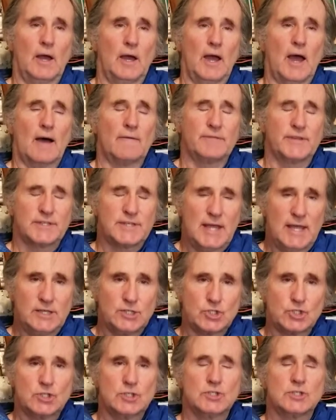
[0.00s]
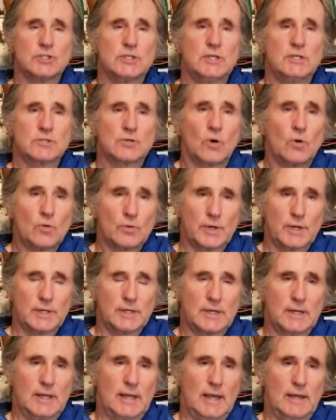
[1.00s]
of the tensions he's holding
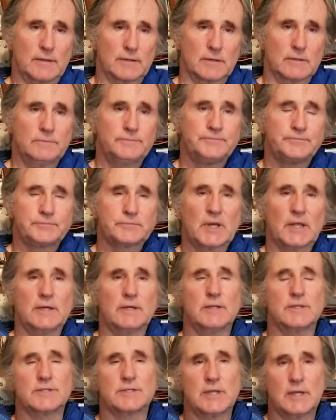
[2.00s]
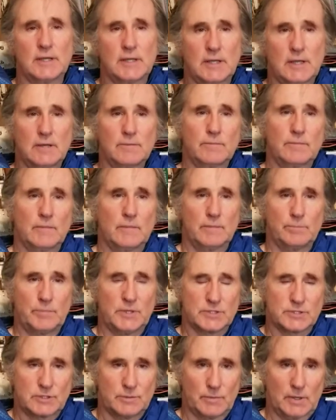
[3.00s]
together in his thinking
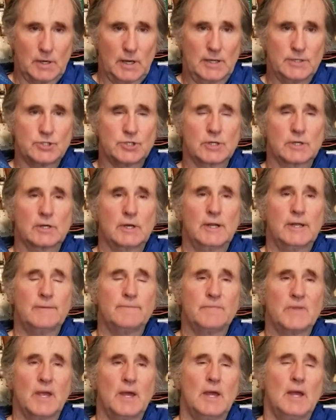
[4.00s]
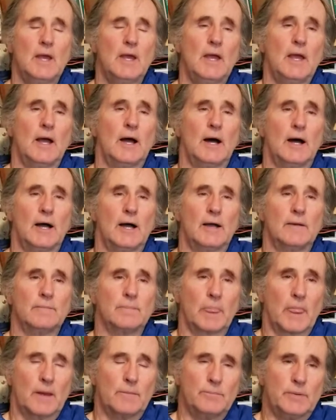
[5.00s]
epistemologically um,
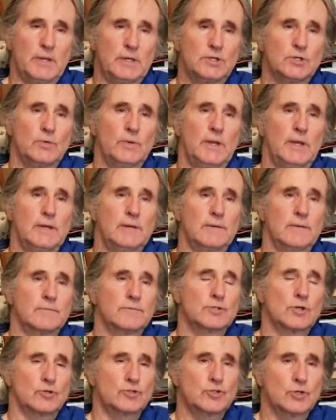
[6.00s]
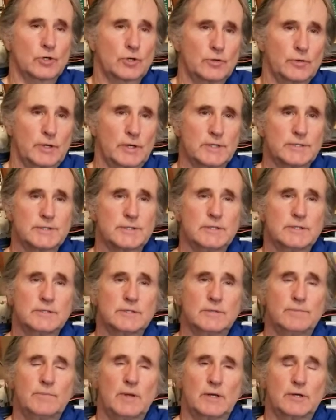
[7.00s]
between social
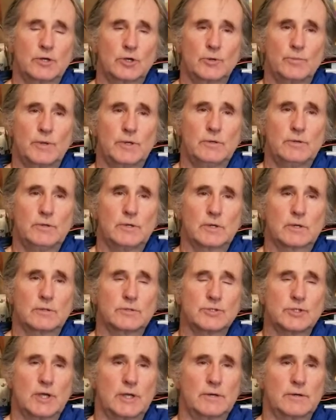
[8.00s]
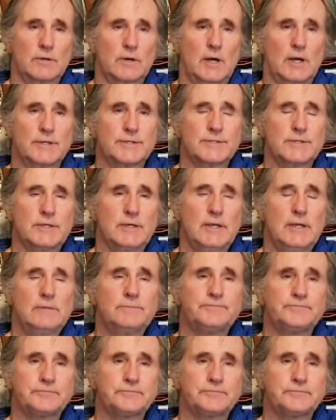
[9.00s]
criticism and hermeneutical generosity,